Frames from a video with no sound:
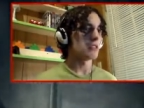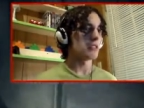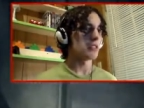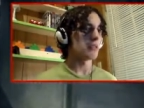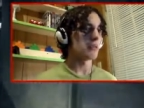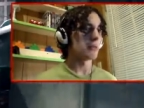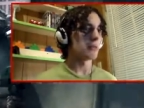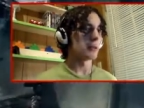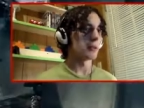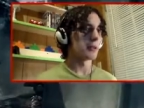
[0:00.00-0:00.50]
Did
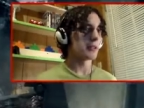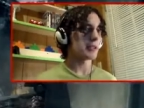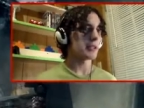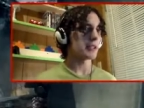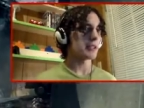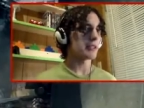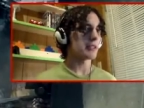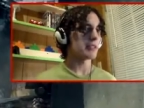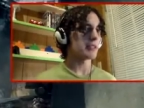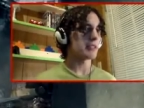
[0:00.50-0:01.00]
it work?
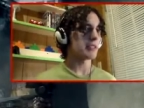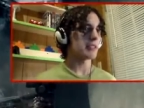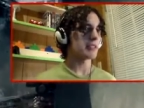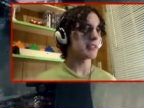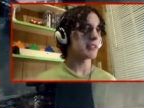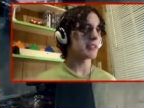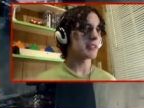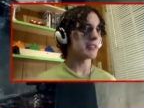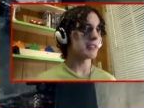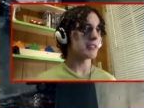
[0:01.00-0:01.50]
Did that
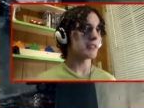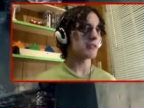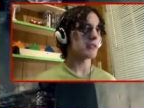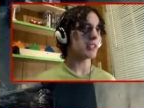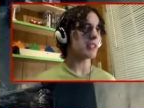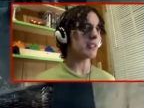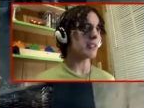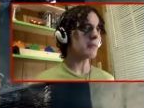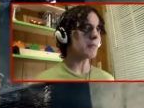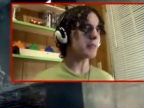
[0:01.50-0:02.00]
see- No,
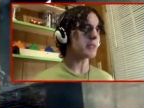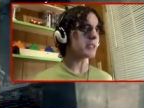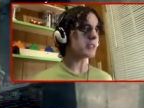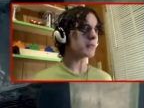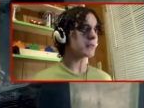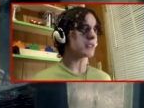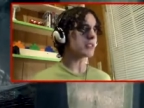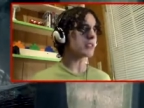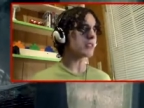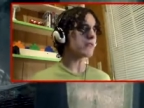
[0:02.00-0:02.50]
get up
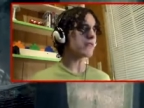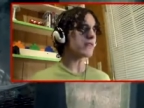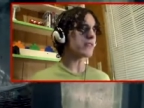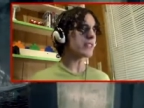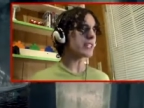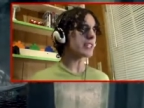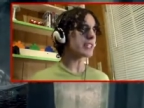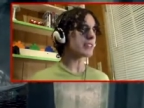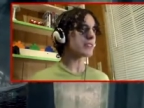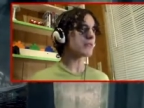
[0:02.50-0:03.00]
here! What the
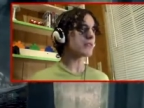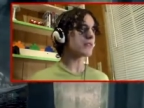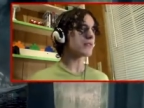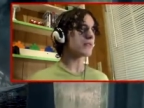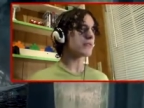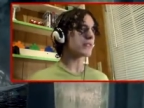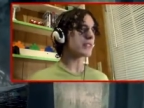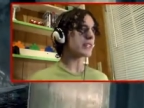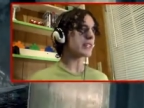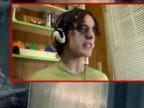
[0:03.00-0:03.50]
freak, you
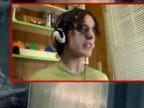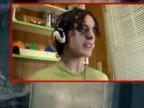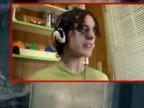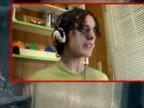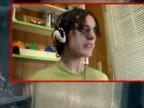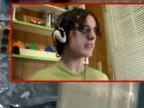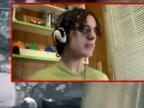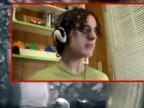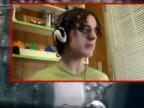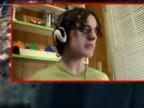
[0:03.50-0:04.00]
freak!
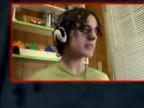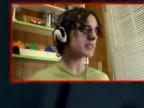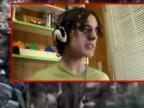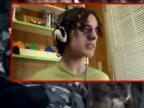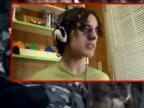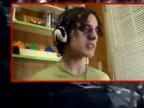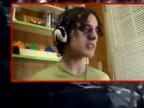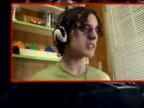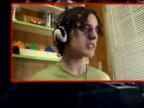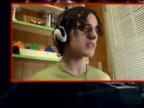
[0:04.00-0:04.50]
Oh my
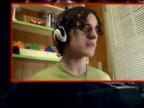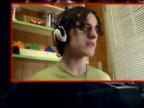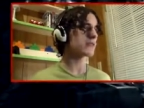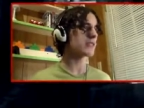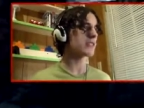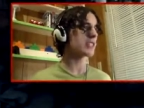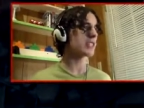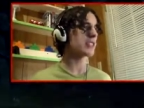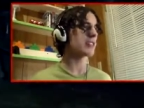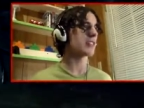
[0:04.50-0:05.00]
god, that
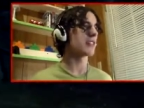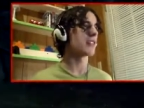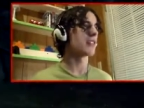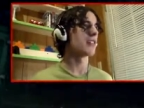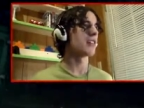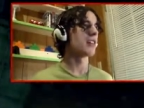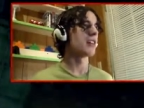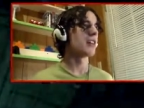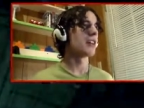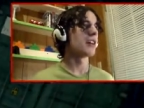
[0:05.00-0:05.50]
freaking...
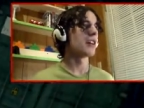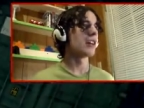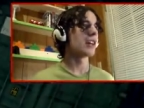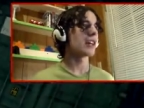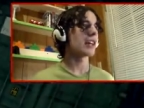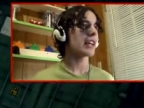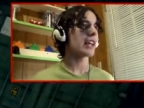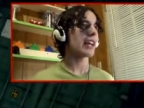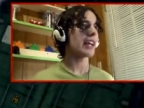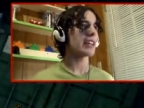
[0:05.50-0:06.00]

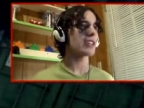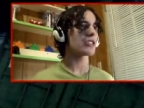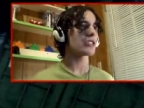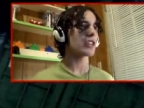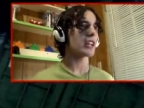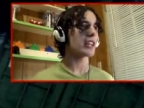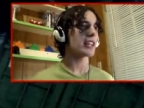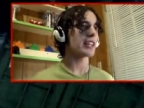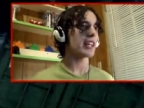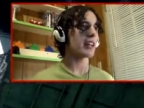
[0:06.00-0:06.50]
Cass
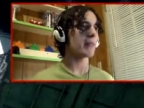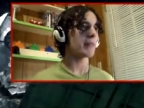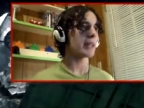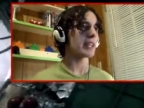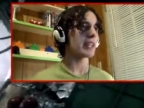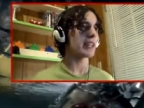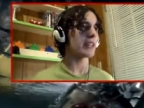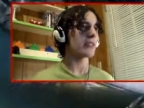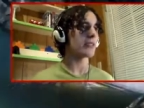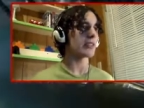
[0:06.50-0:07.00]
tried to get me
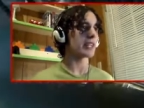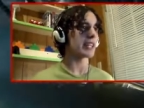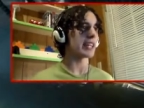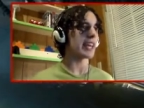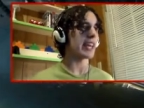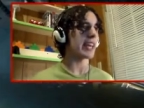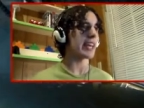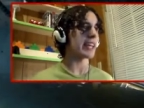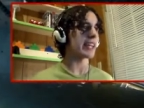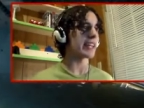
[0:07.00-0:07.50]
killed
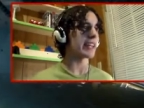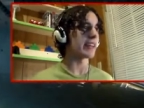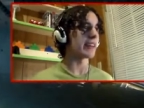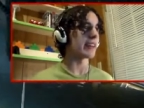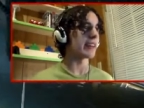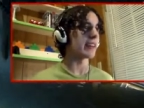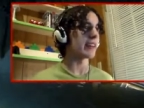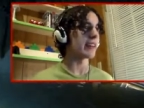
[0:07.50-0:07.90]
again.